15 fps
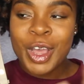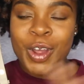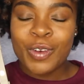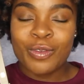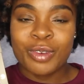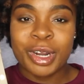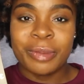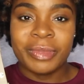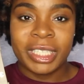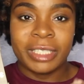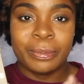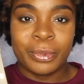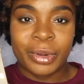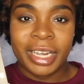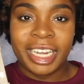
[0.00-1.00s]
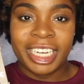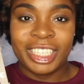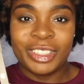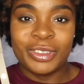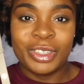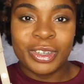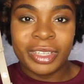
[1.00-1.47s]
from this brand,
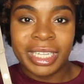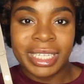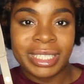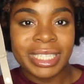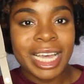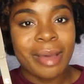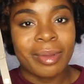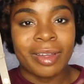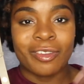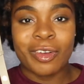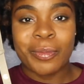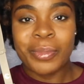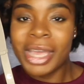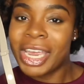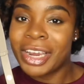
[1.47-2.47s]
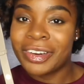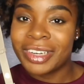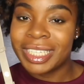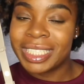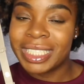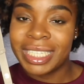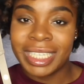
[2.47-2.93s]
you know that it's coming from
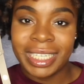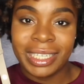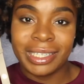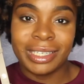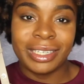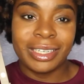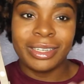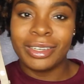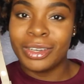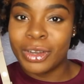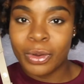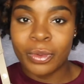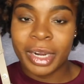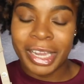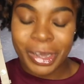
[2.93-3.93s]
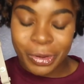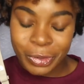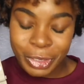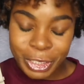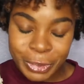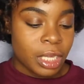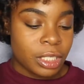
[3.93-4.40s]
Paris and nowhere
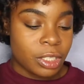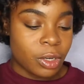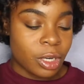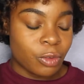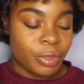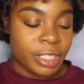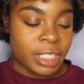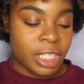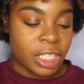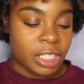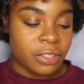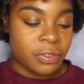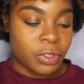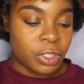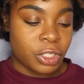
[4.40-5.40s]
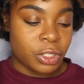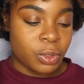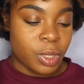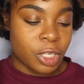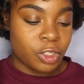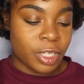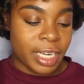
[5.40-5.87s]
else. So it retails for
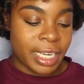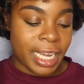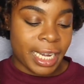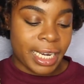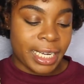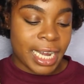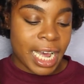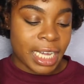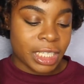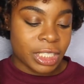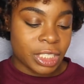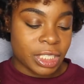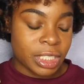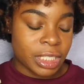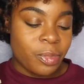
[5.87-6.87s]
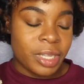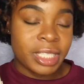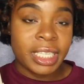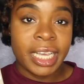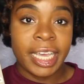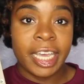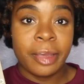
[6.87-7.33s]
$290. This
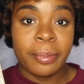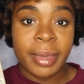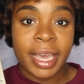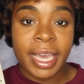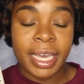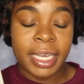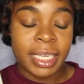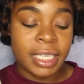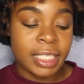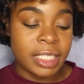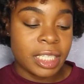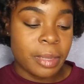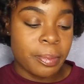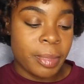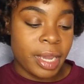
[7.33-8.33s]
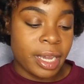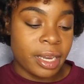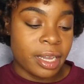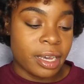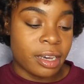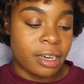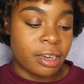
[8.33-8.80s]
handbag is made
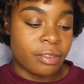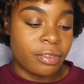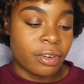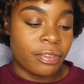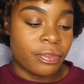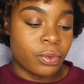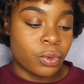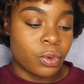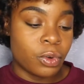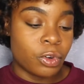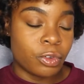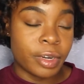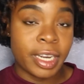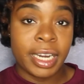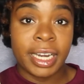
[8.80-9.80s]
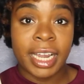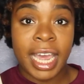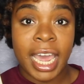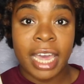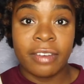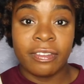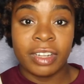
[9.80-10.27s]
of full grain
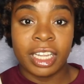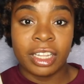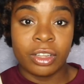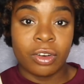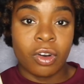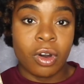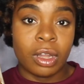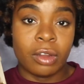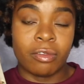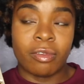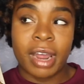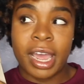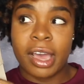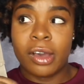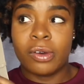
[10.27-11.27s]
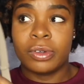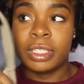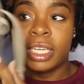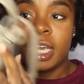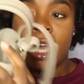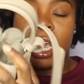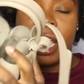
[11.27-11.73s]
calf leather all around,
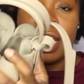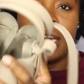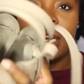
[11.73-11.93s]
and